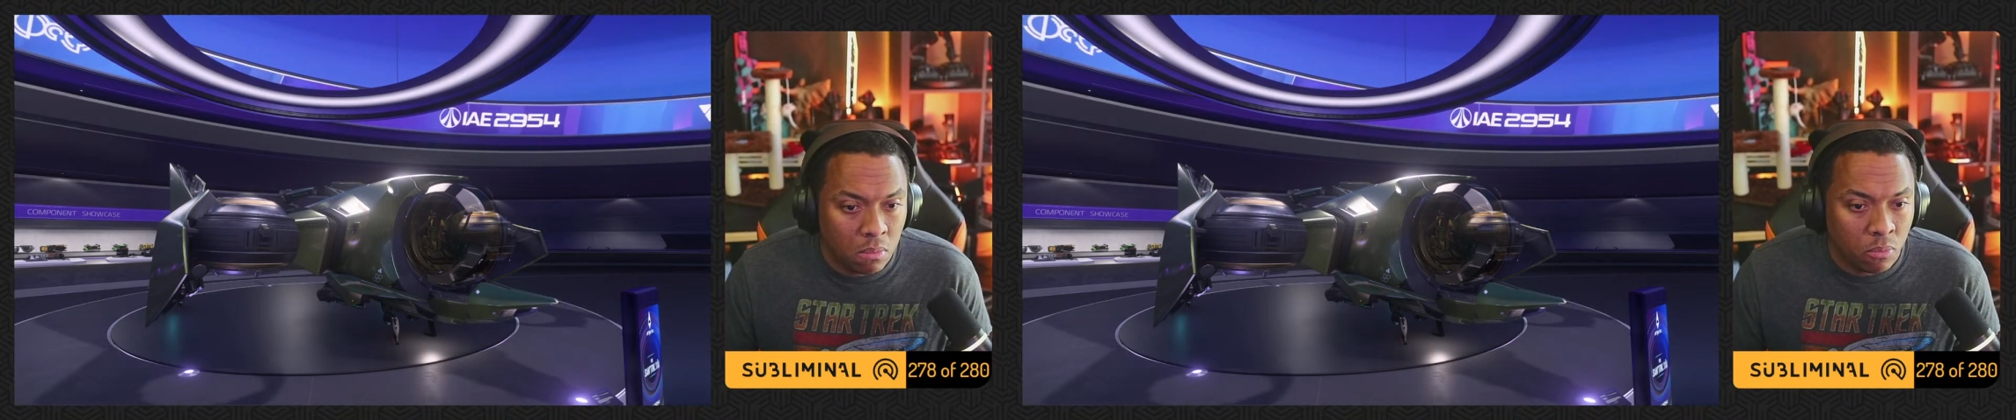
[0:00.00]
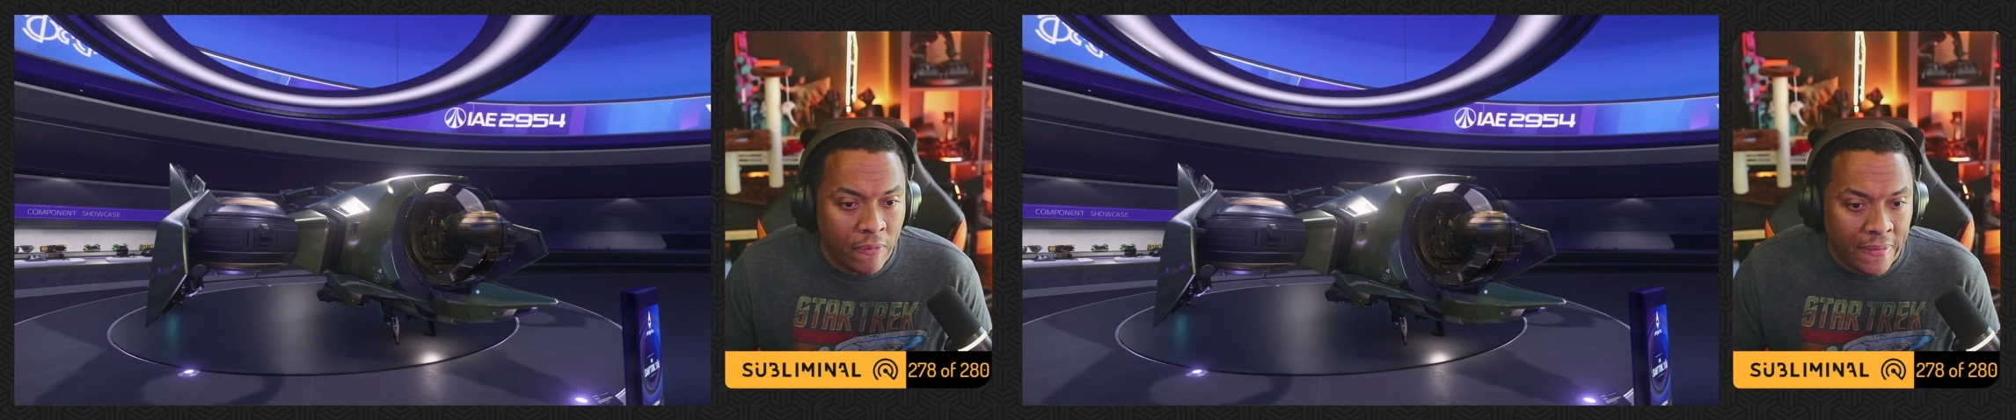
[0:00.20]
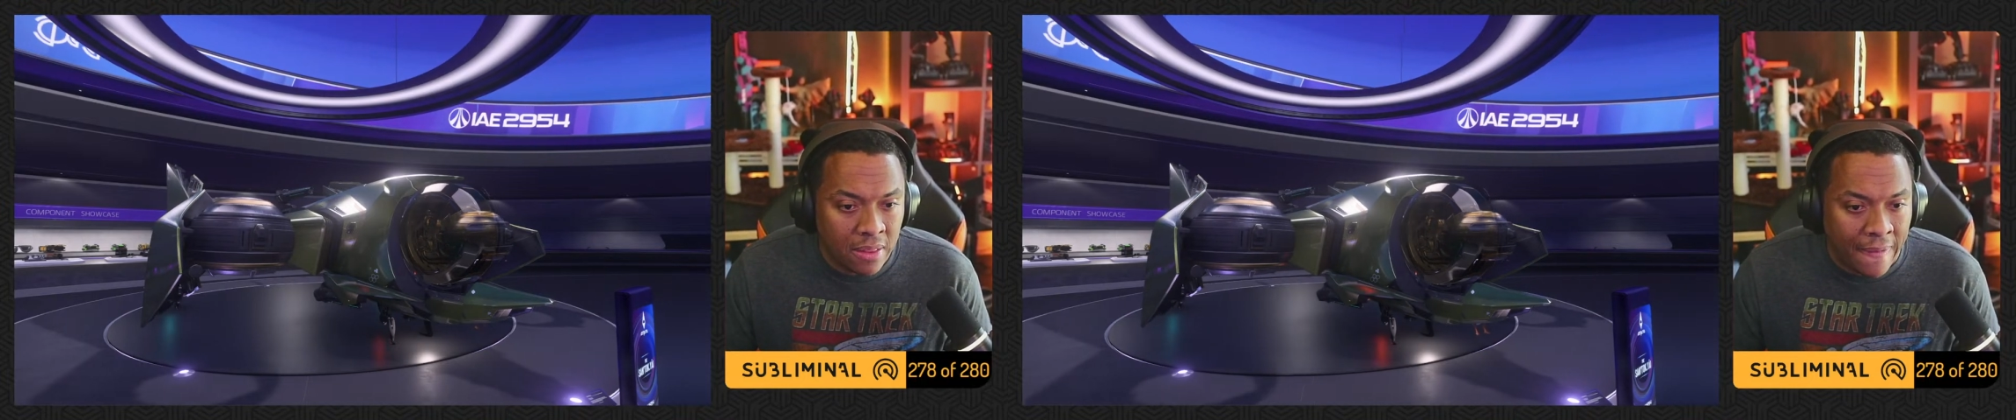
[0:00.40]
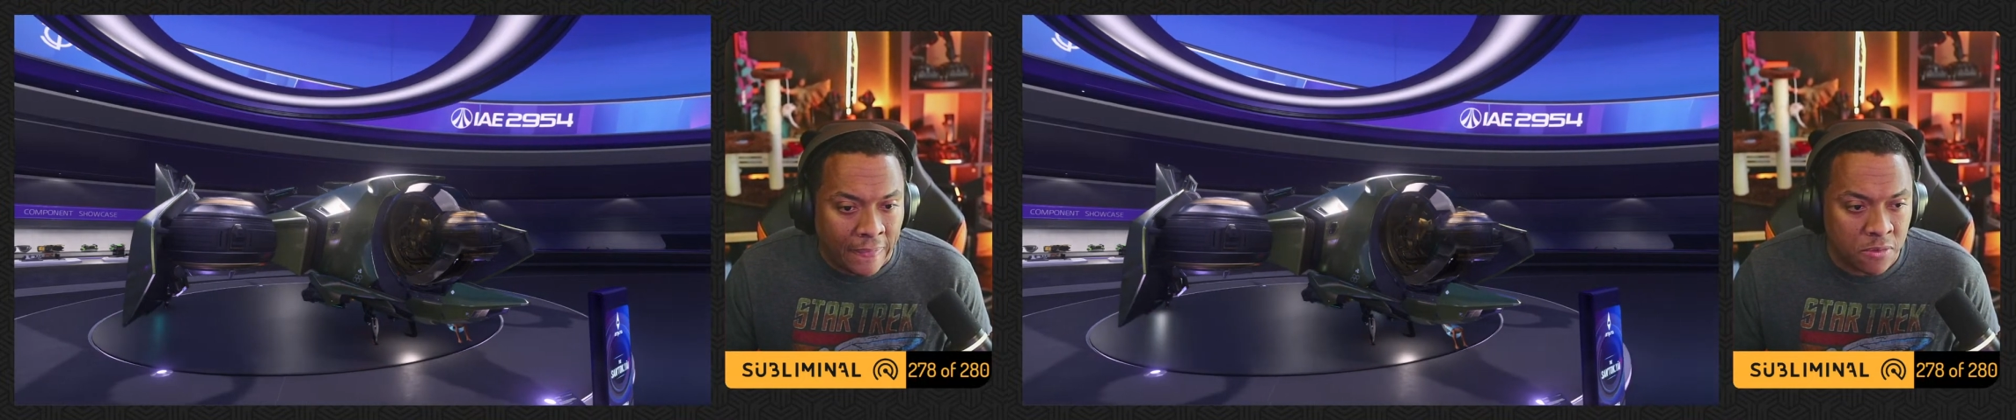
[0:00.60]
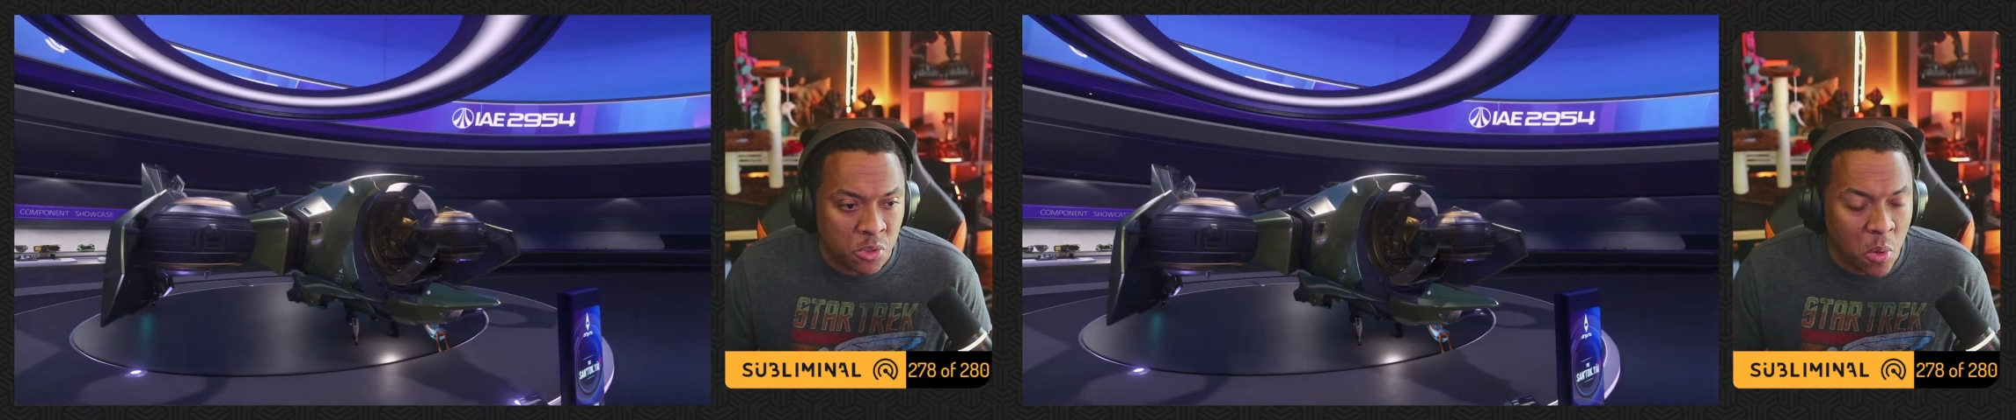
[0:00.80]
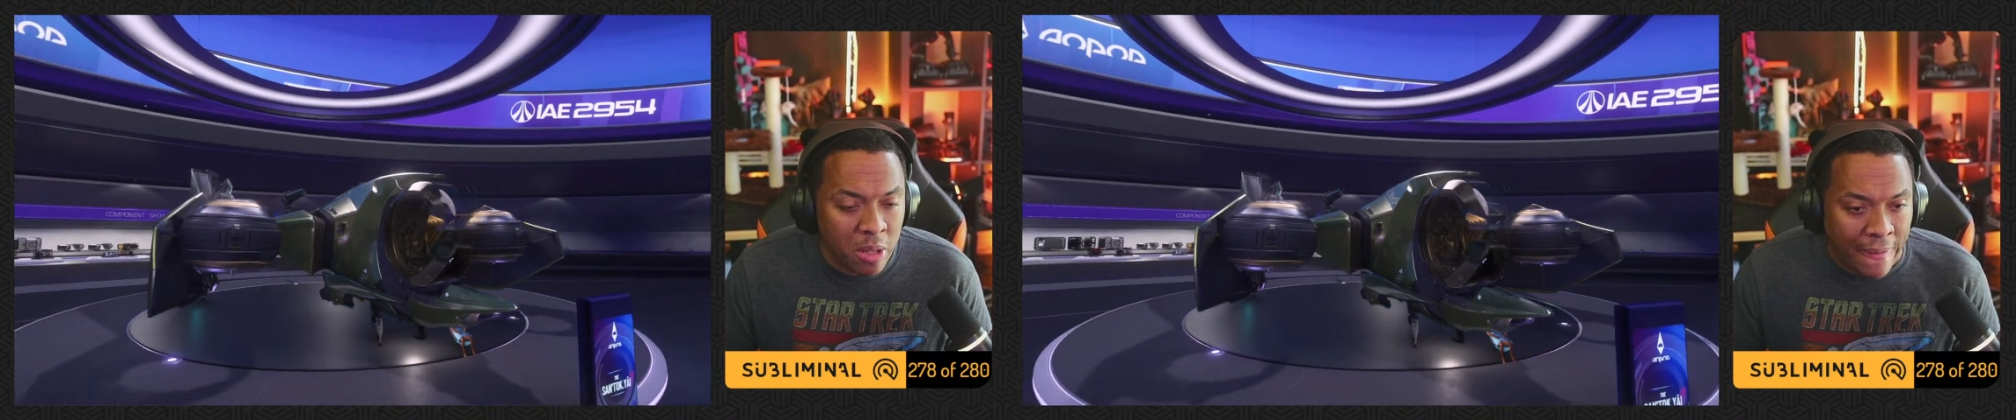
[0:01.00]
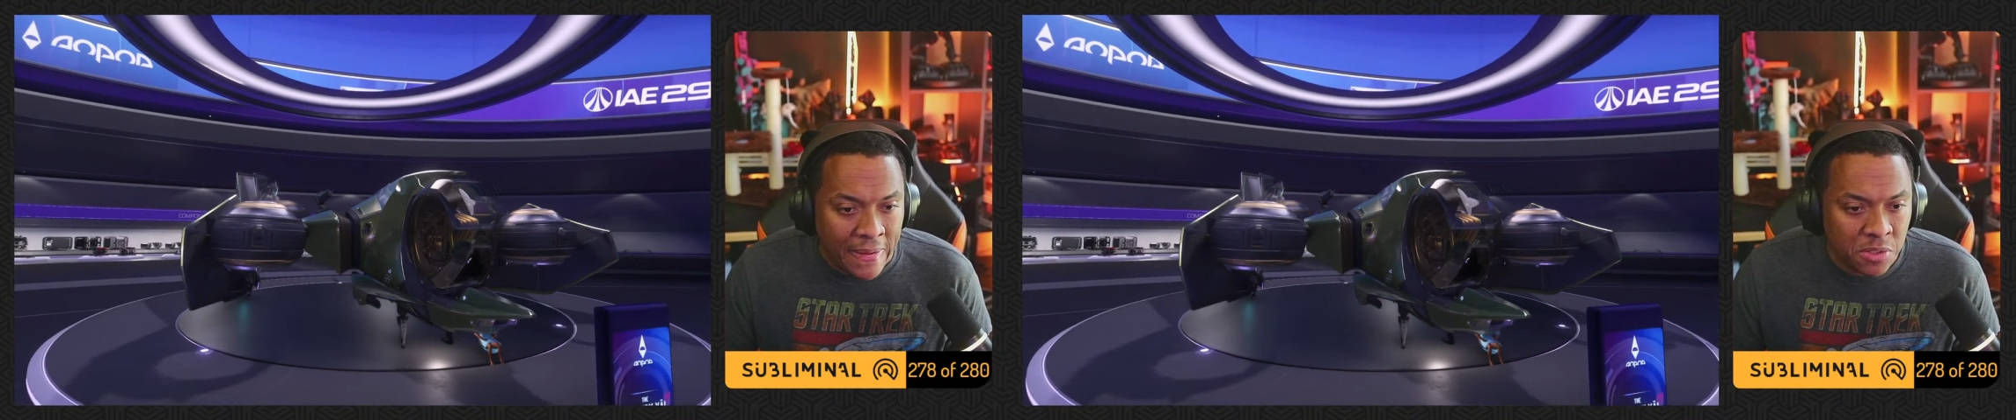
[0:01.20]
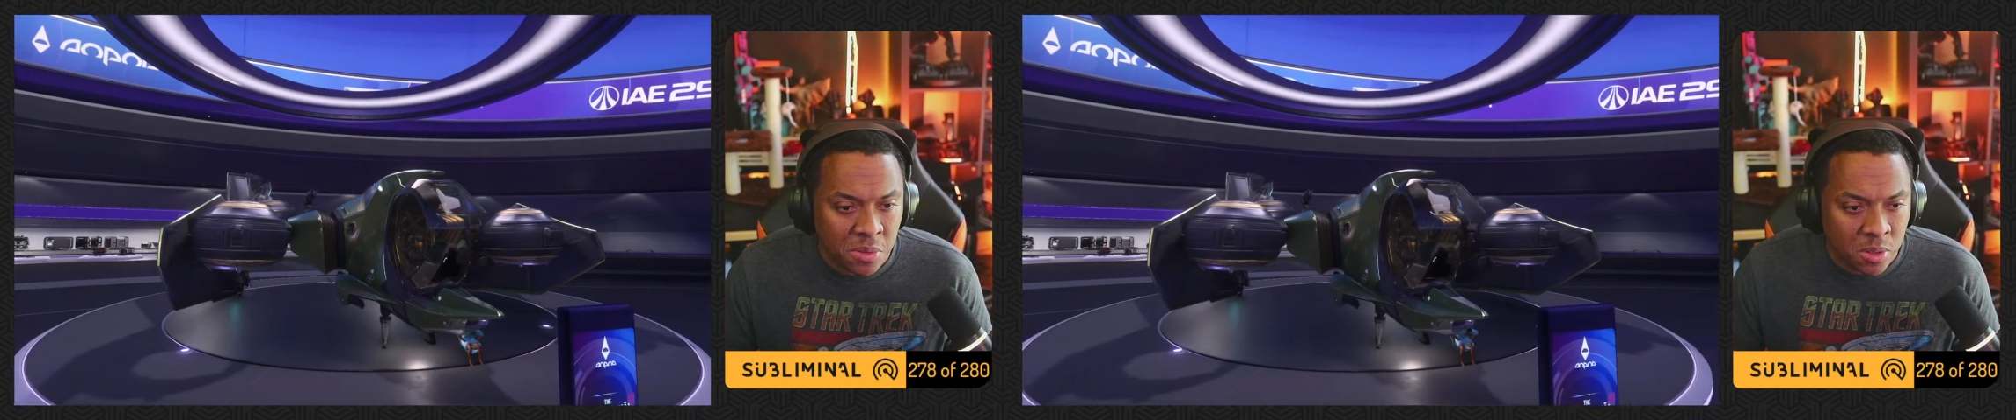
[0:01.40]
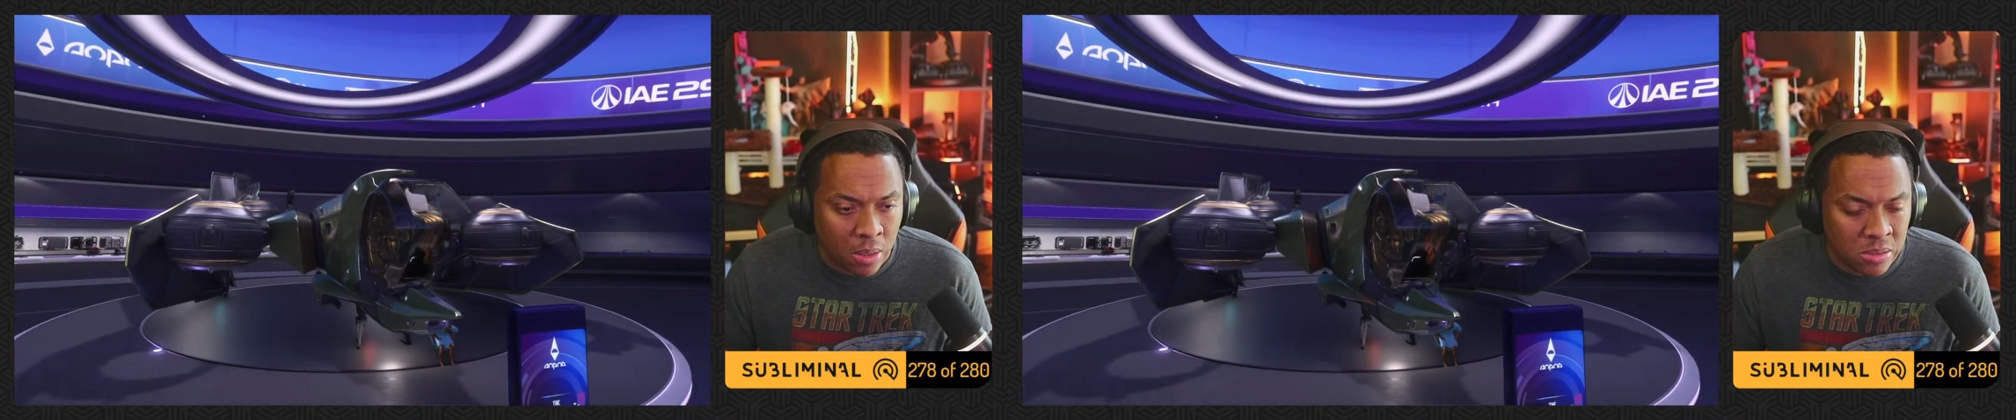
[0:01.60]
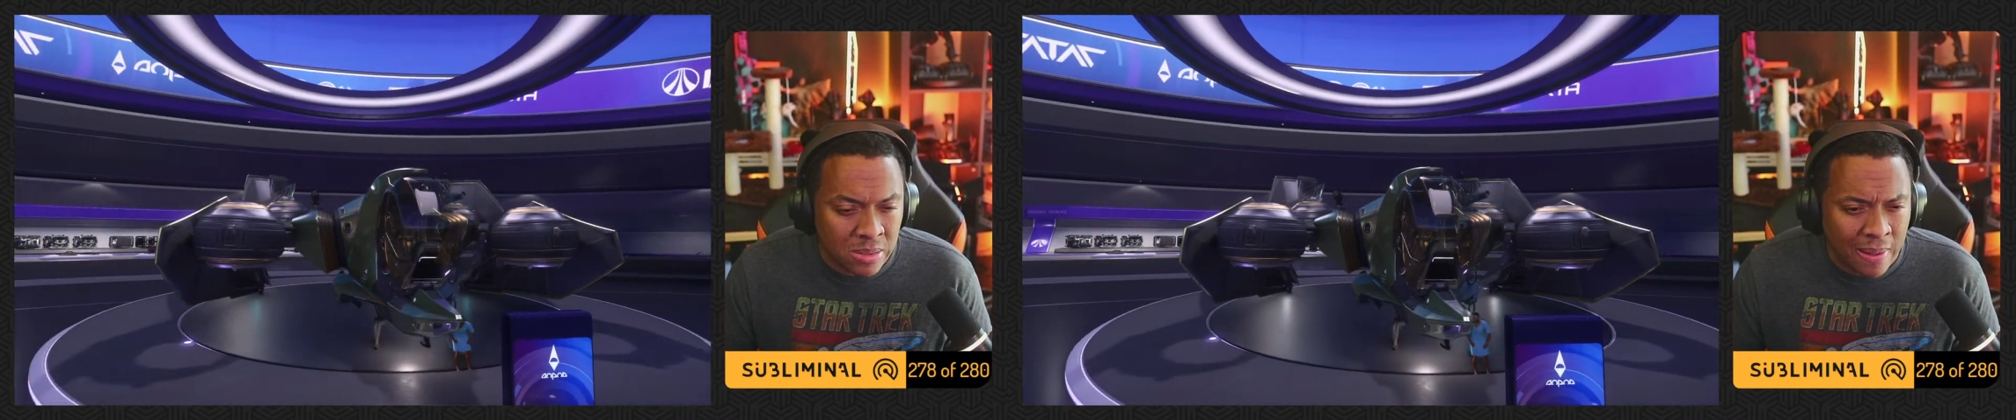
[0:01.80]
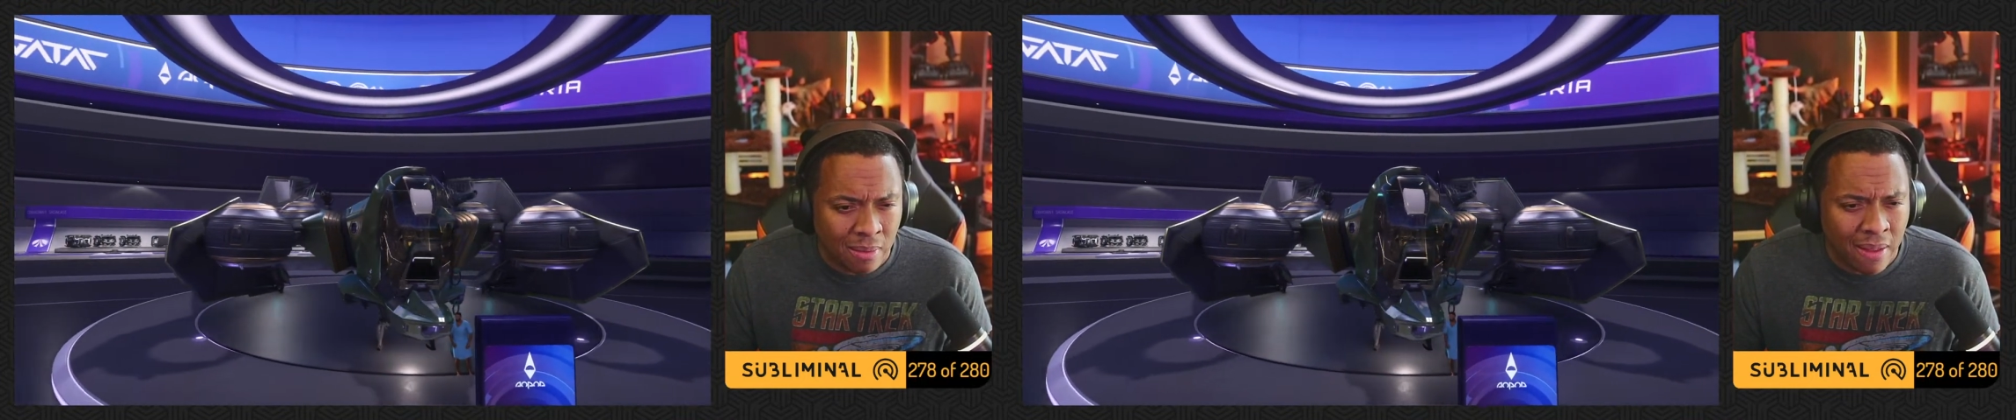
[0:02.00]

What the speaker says: really like destroy the engines on this thing.